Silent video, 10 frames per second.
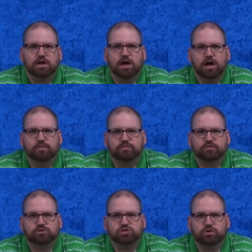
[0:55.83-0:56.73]

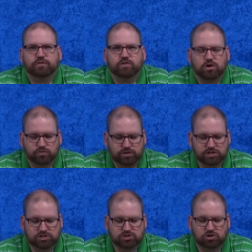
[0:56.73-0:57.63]
for Joan of Arc,
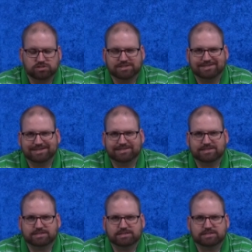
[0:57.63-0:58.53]
really starts in
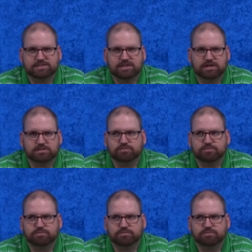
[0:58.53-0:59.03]
1066,